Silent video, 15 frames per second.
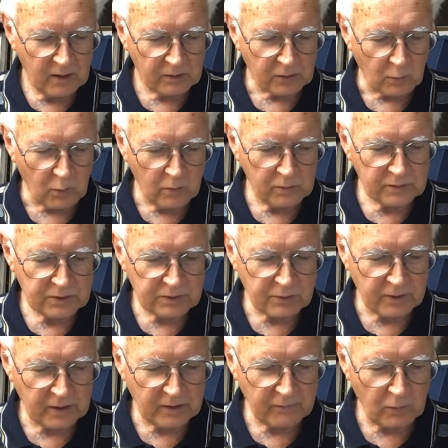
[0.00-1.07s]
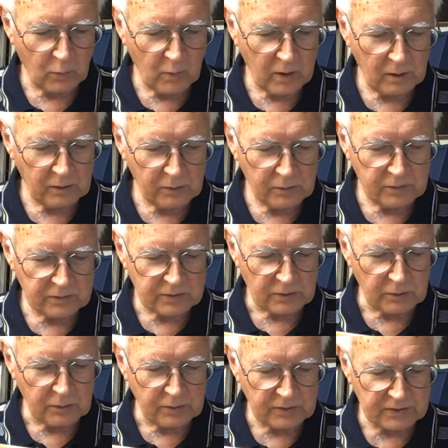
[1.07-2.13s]
The worn string of a well-used
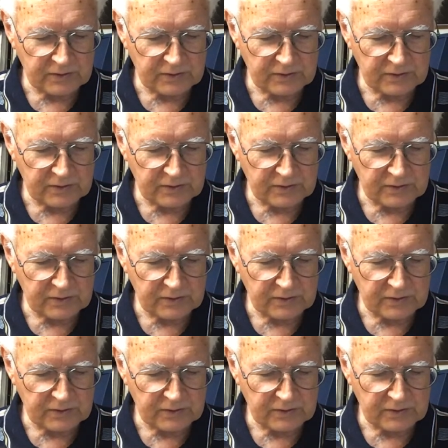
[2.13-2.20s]
Lunar